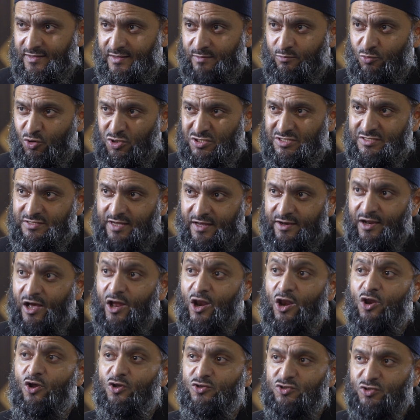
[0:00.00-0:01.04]
The mosque done a
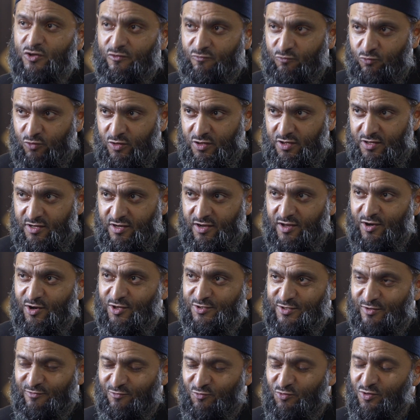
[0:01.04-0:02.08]
lot of
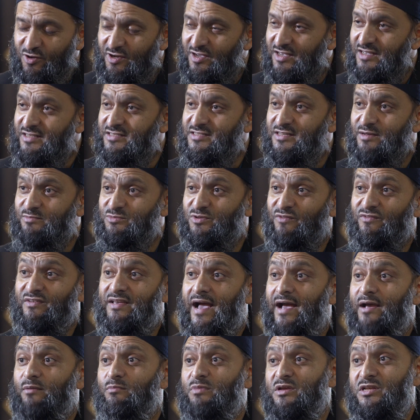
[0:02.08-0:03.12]
work in terms of
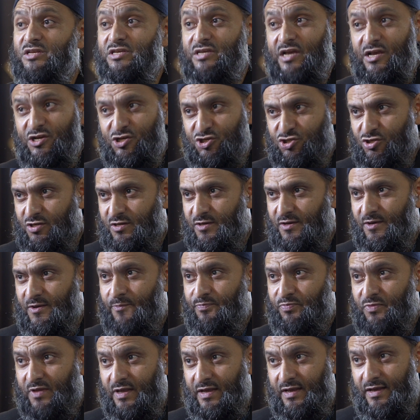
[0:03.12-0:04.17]
gang mediation
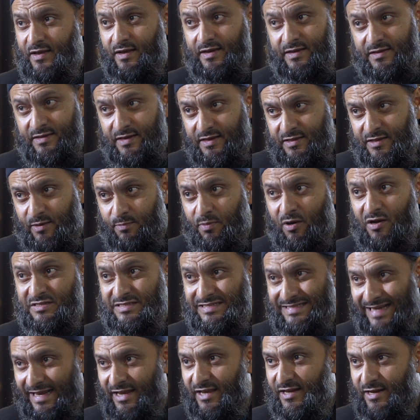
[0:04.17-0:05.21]
in the
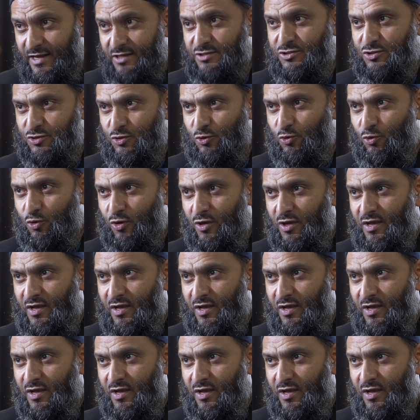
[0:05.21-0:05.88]
past decade and so.